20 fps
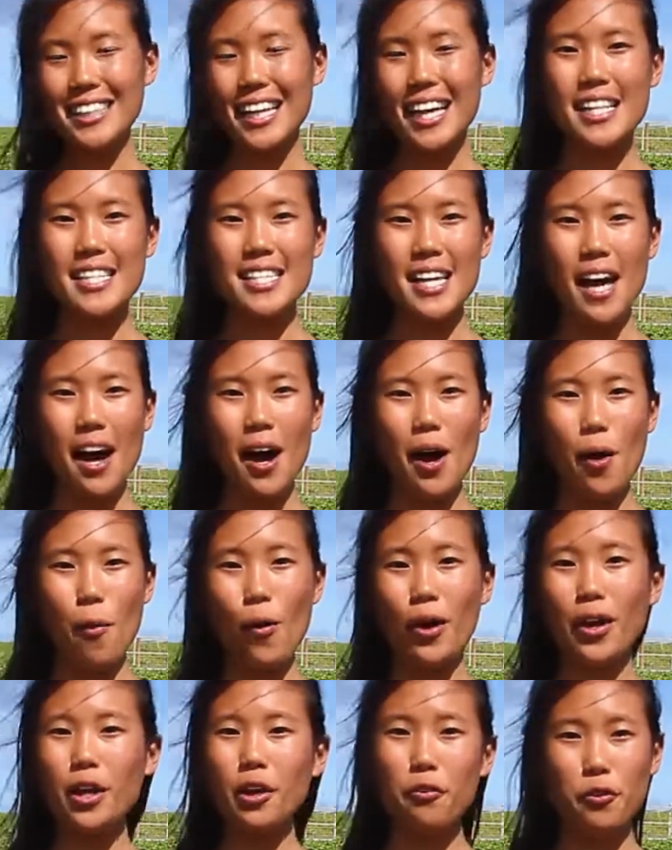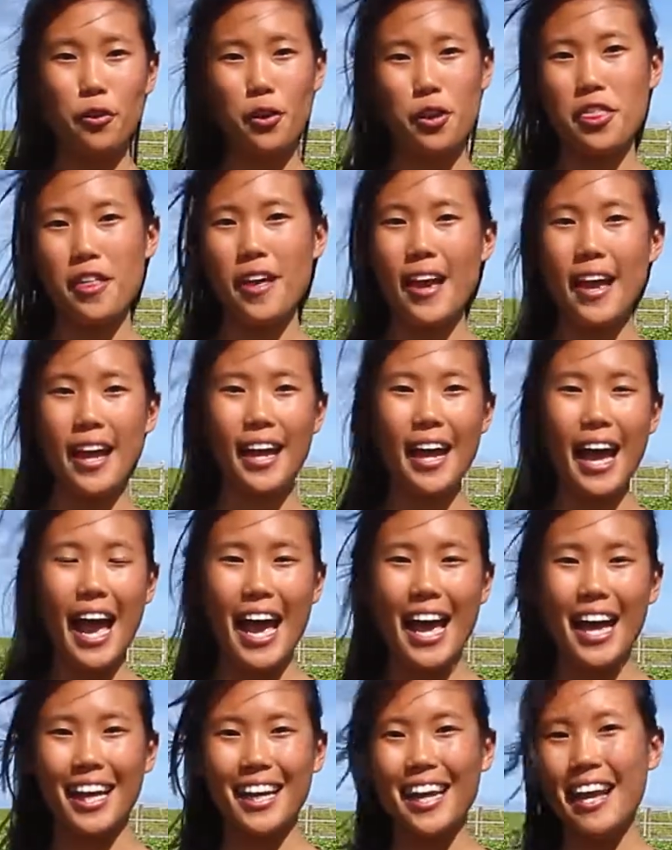it's a wonderful thing
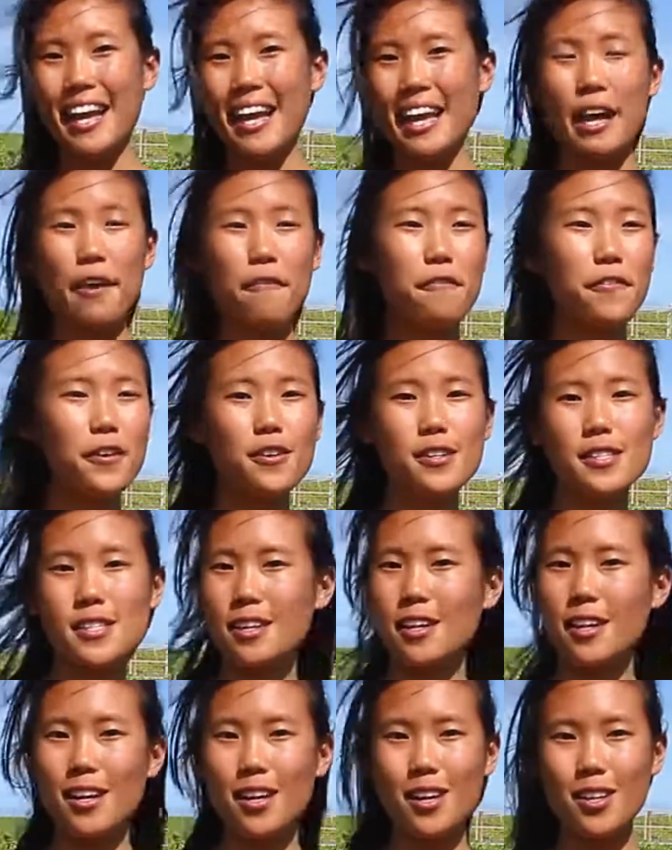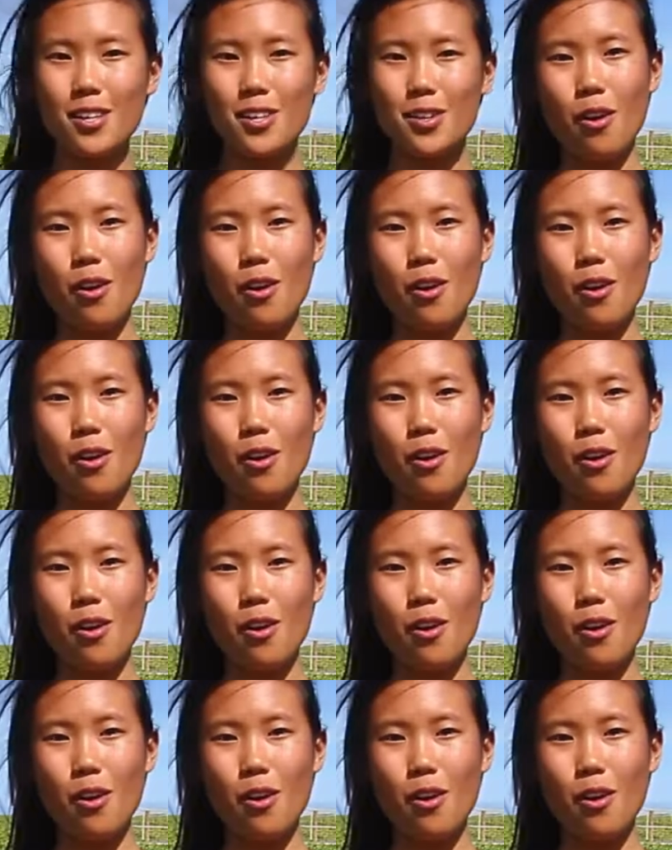and it feels good.